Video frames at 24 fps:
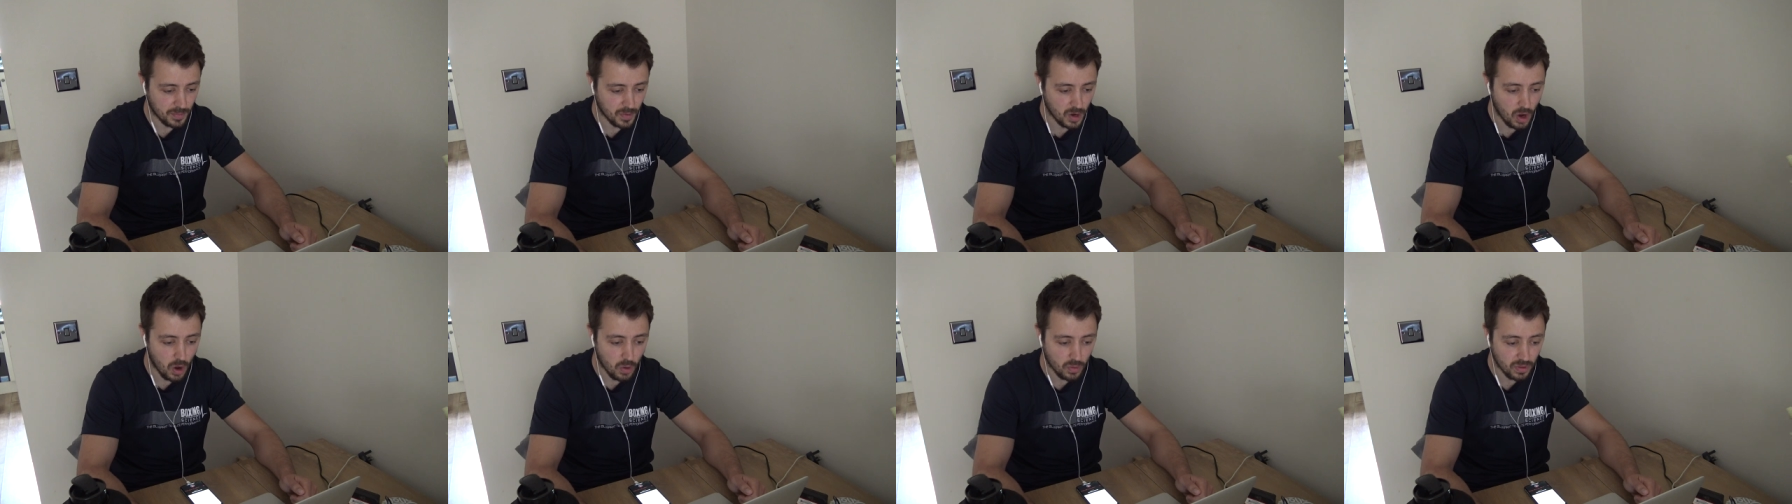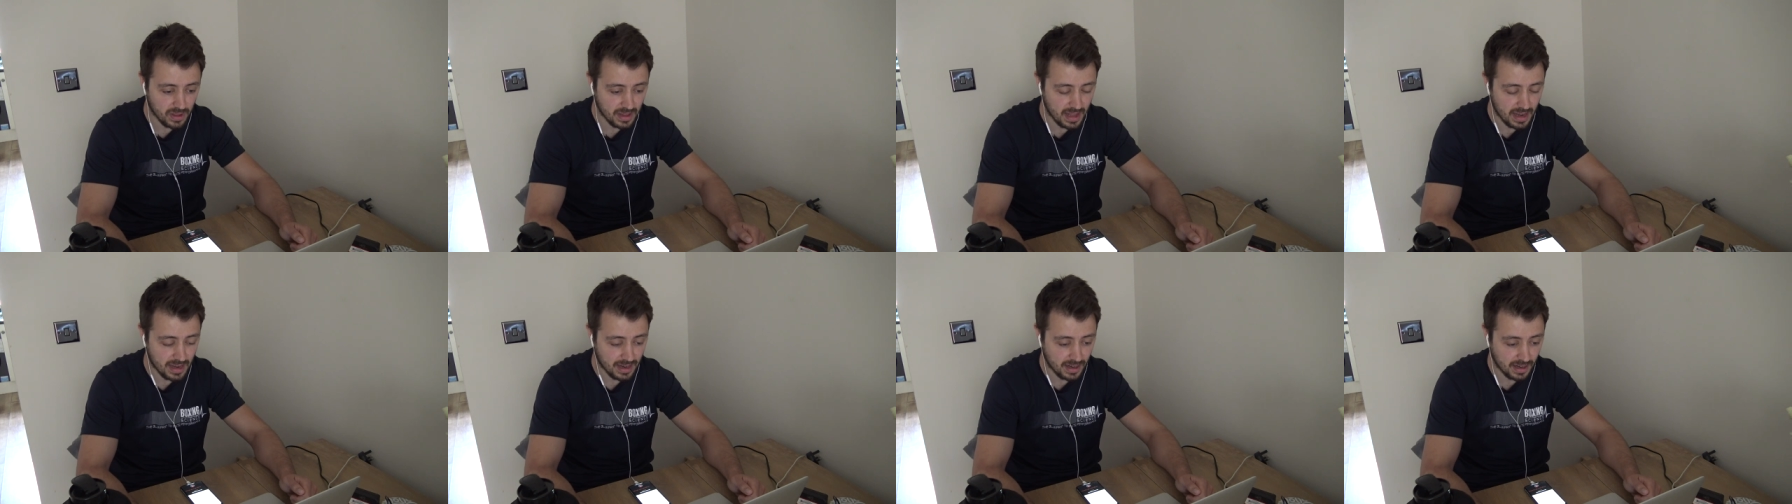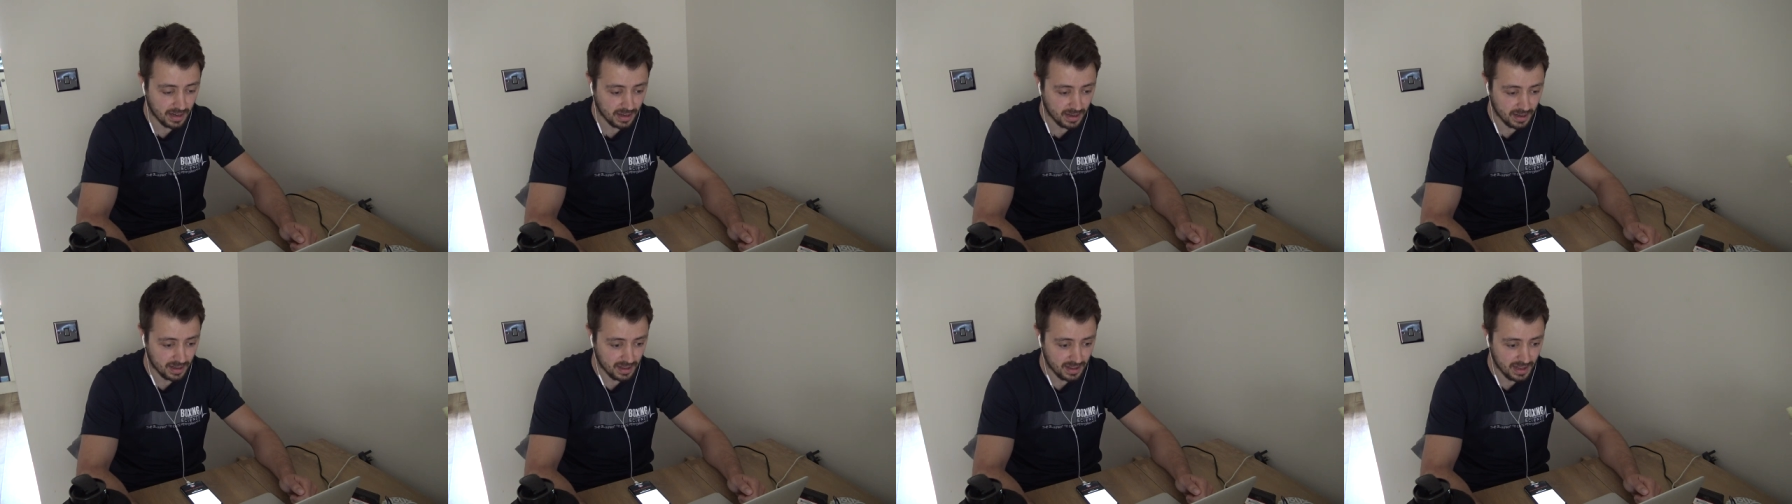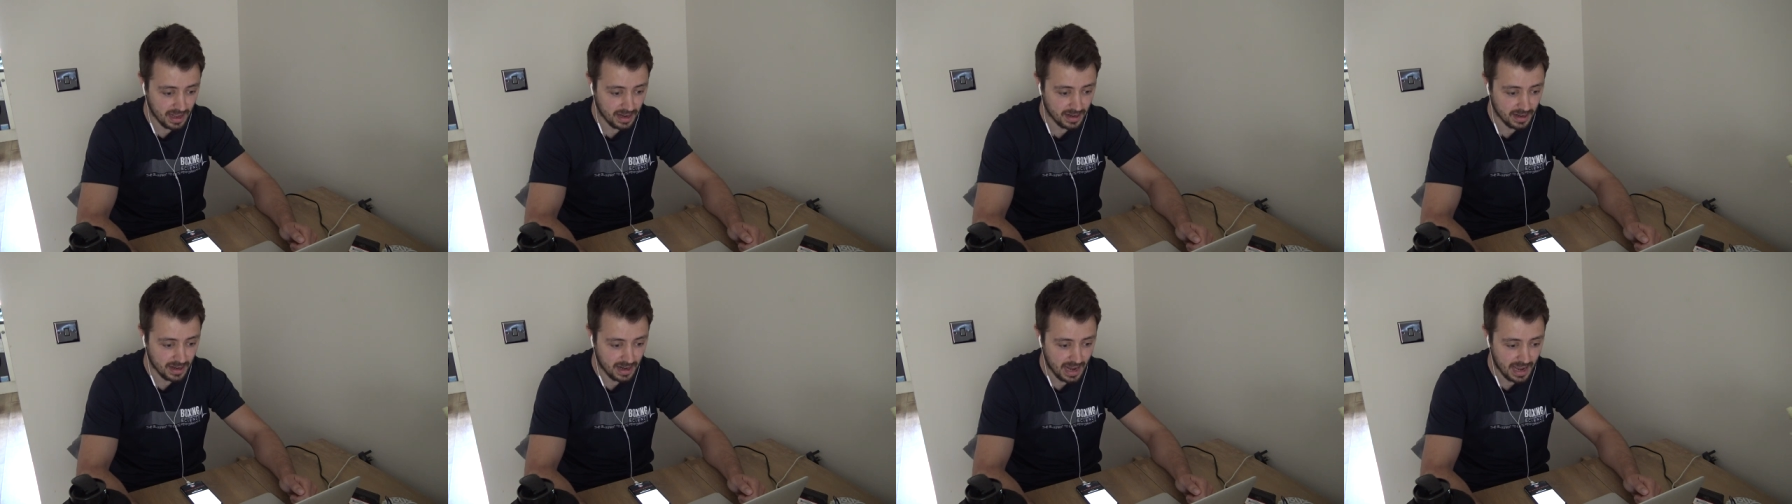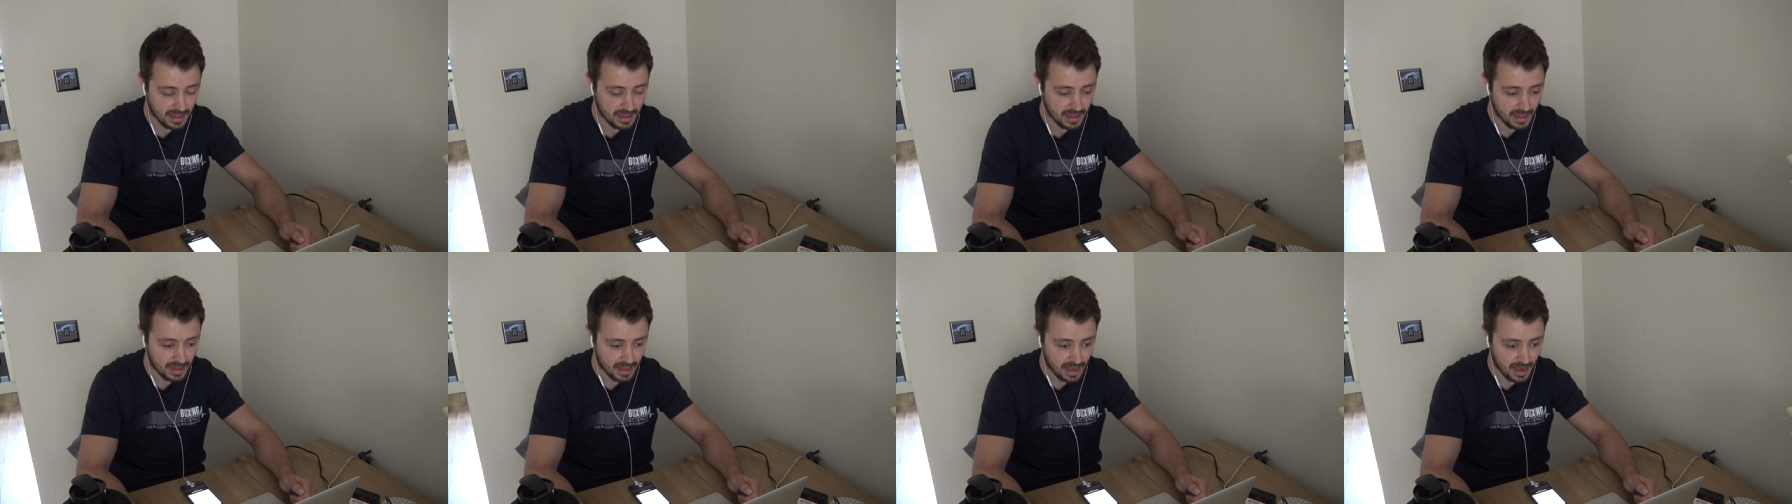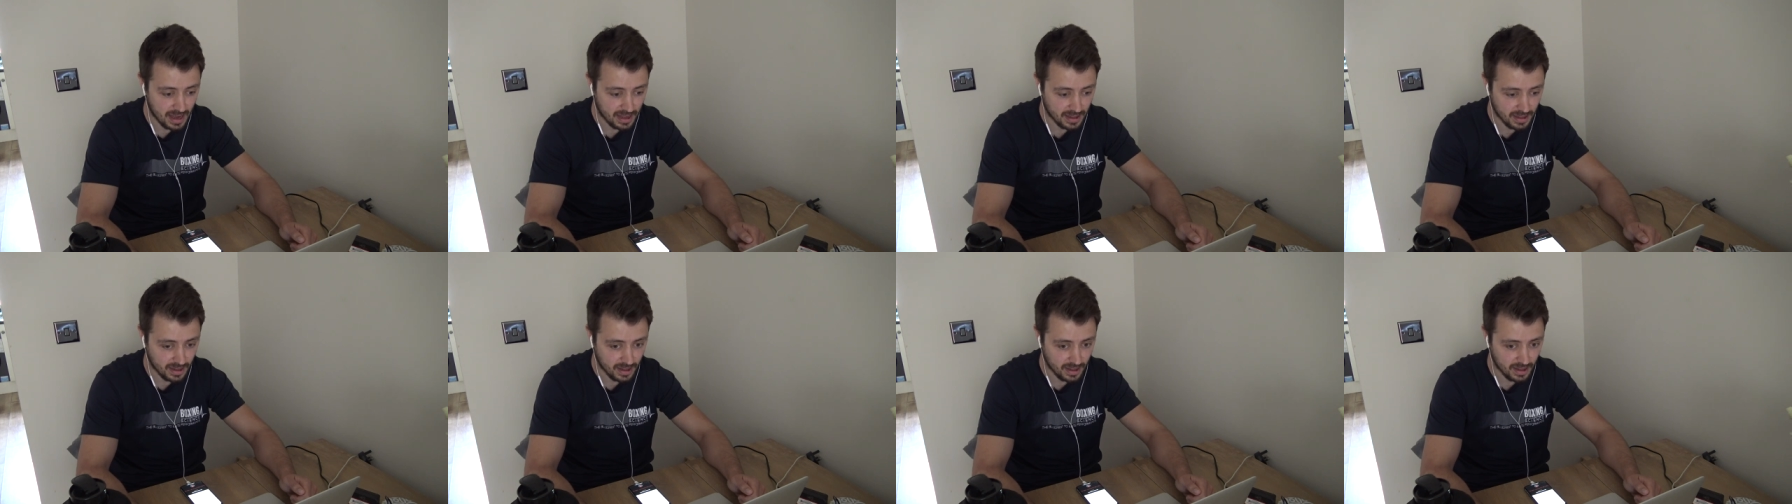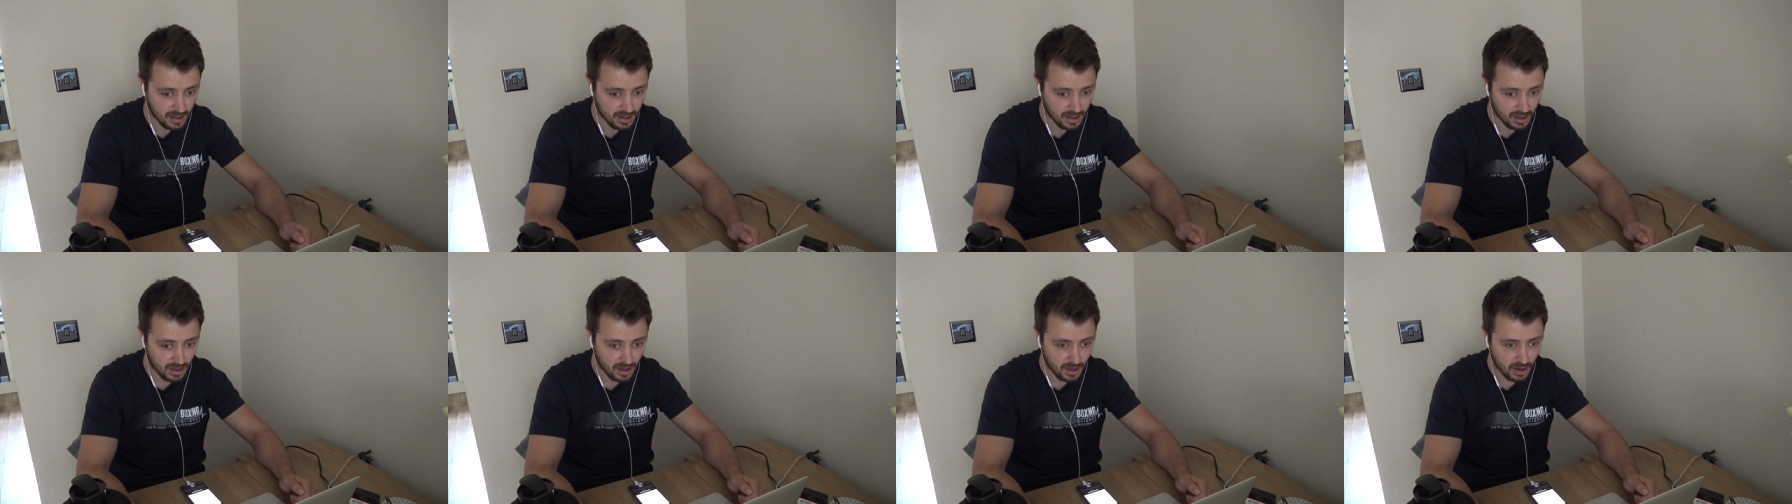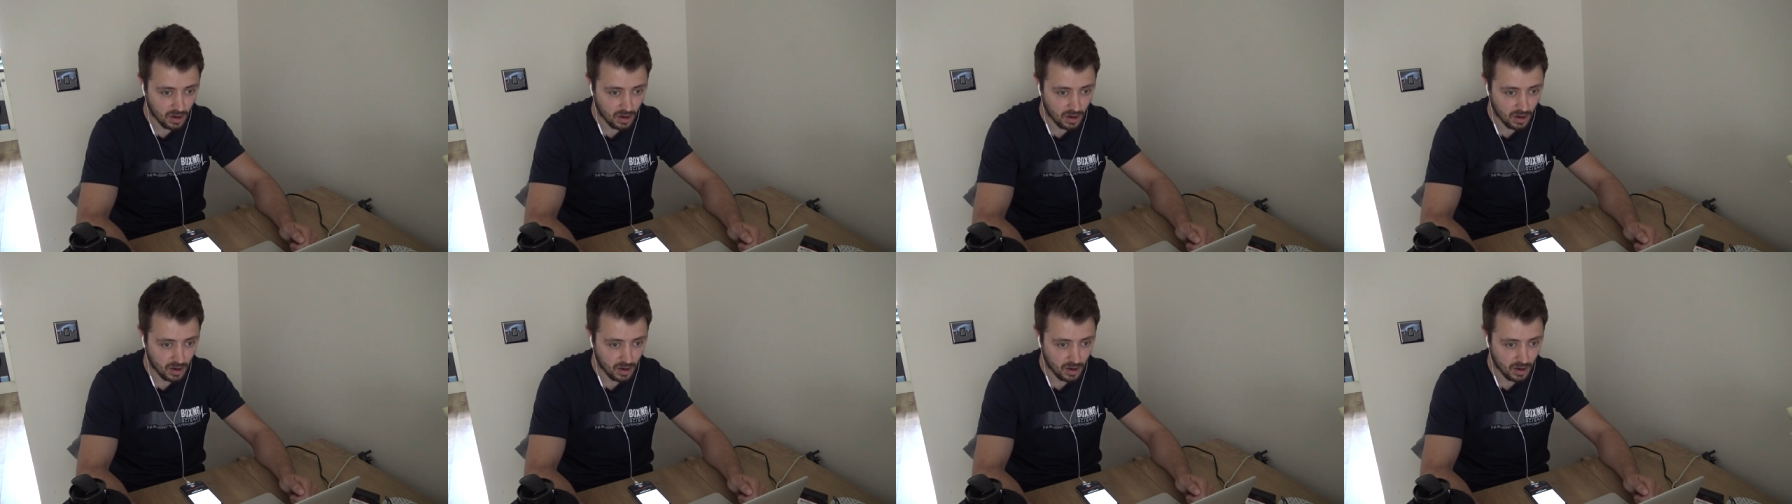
gold standard exercises